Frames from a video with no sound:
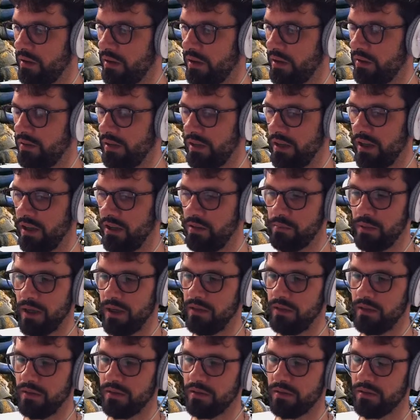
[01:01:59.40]
animate
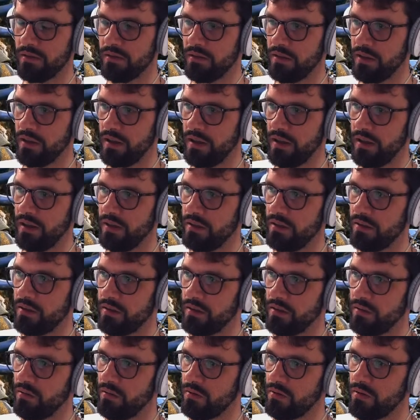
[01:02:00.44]
it. And
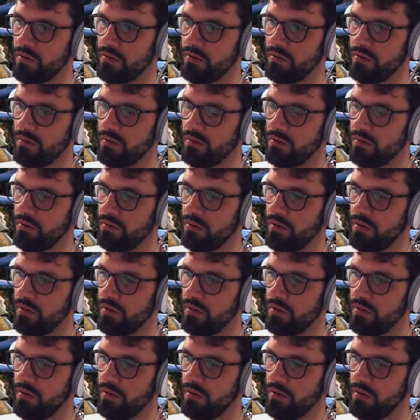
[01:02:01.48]
could you do